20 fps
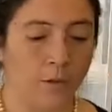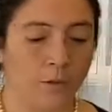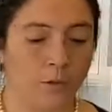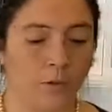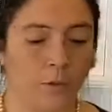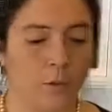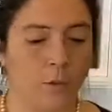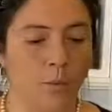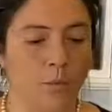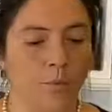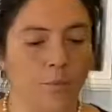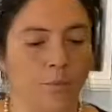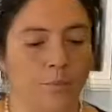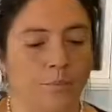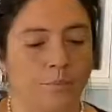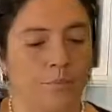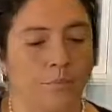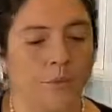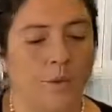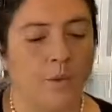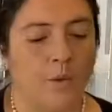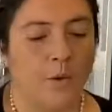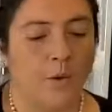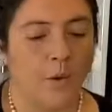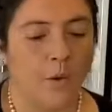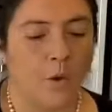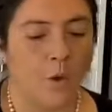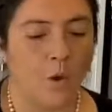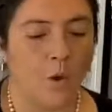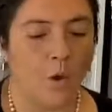So
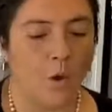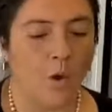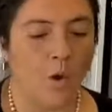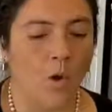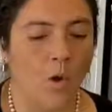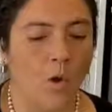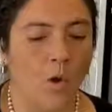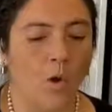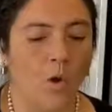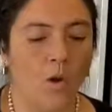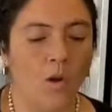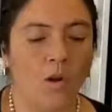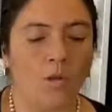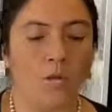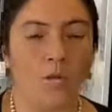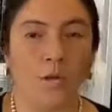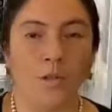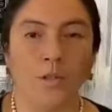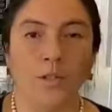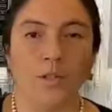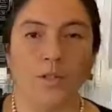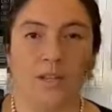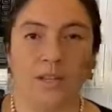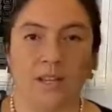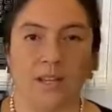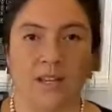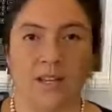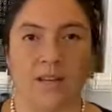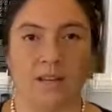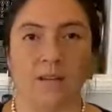all of what you see
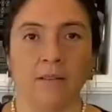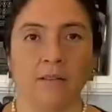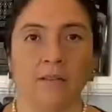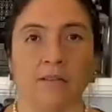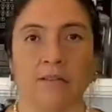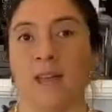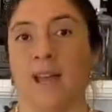here,